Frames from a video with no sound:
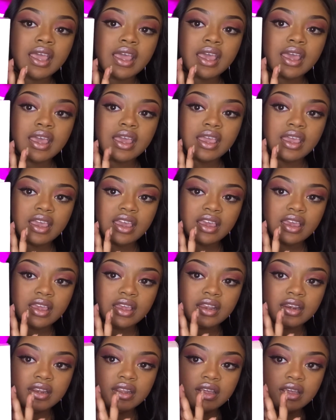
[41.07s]

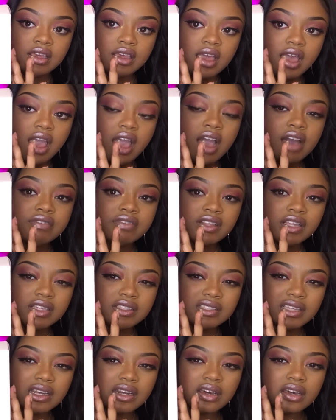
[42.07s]
and I've
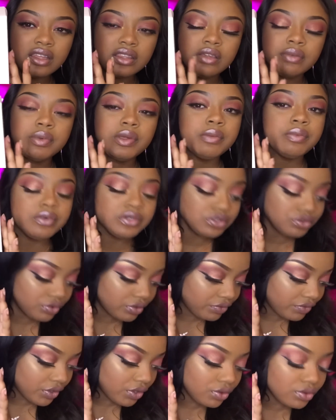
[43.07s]
looked at other people's
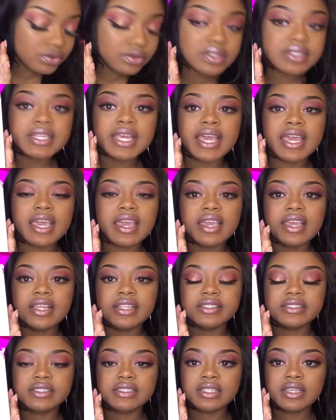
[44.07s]
reviews,
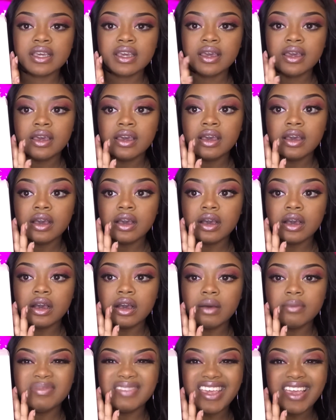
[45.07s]
and
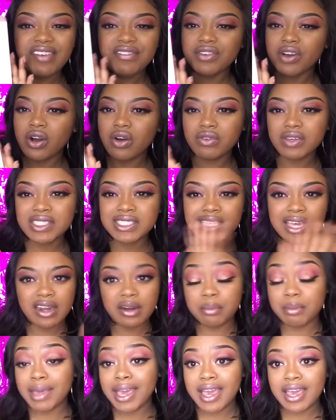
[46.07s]
they've always got a
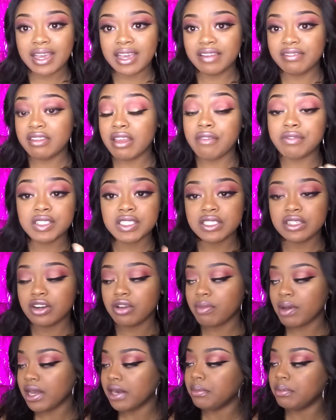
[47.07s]
bag. I've never seen
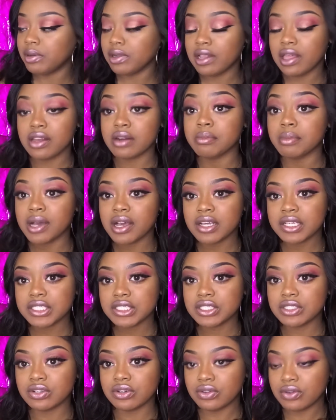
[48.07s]
nobody pull out a box,
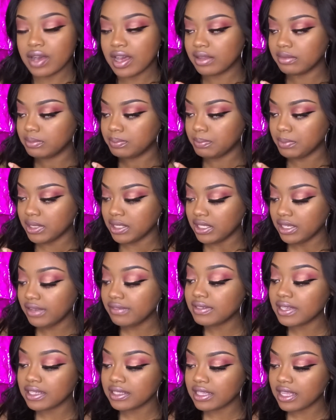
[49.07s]
so I believe
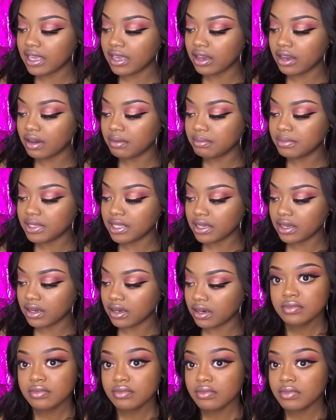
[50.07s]
that they upped
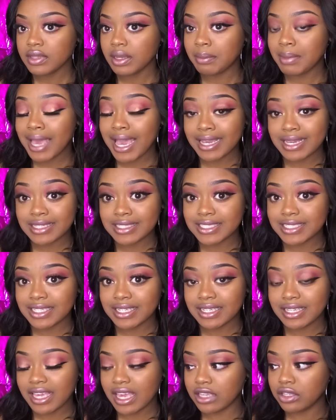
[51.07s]
their
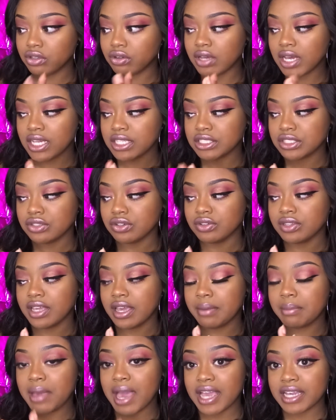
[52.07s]
packaging, and you guys know
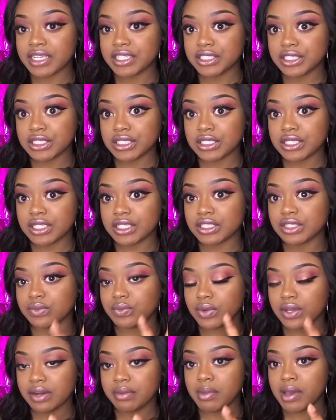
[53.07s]
that packaging is
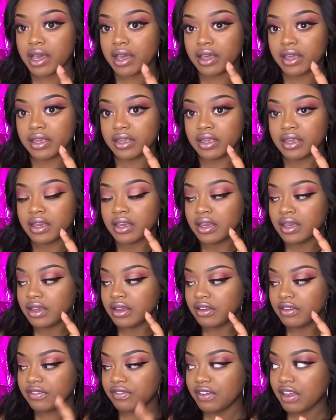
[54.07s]
one of my
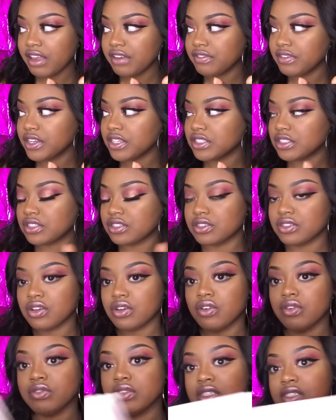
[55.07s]
favorites.
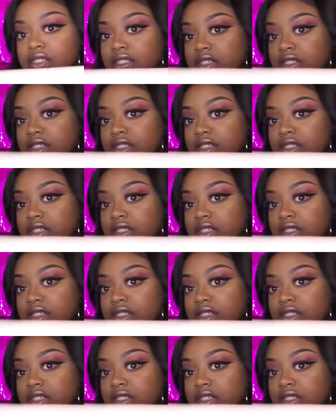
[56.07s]
So this